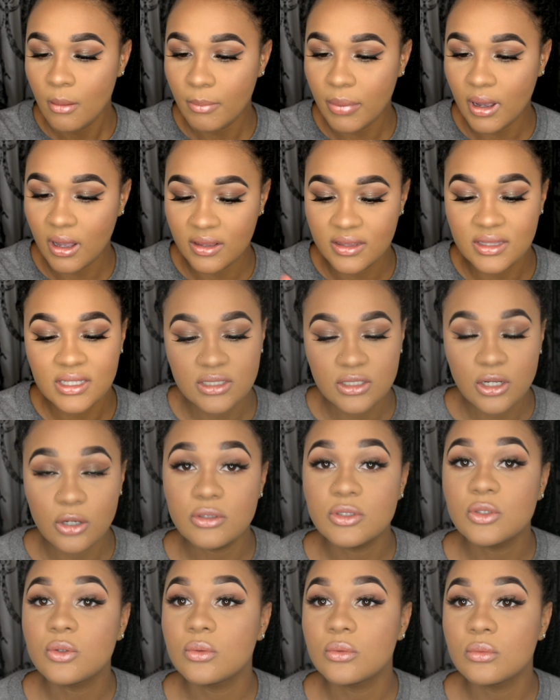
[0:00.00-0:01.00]
but this
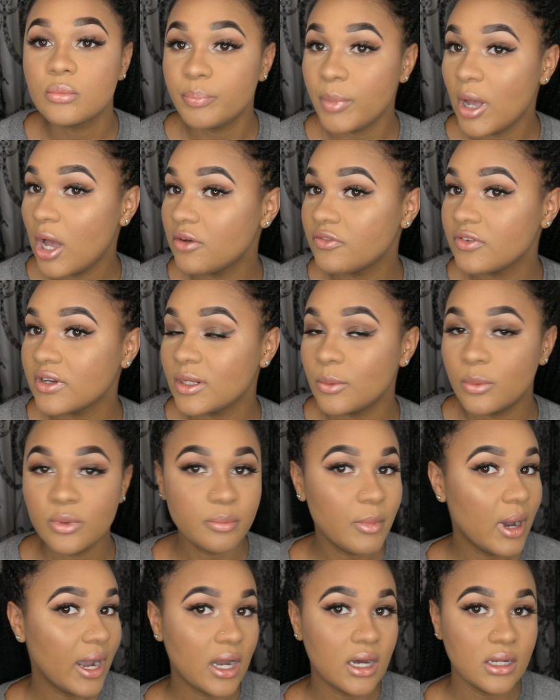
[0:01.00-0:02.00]
goes perfectly
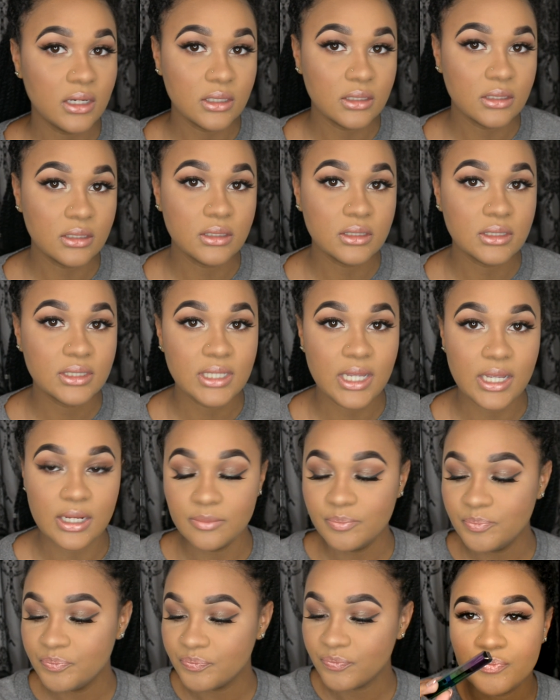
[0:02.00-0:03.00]
with my kind of skin.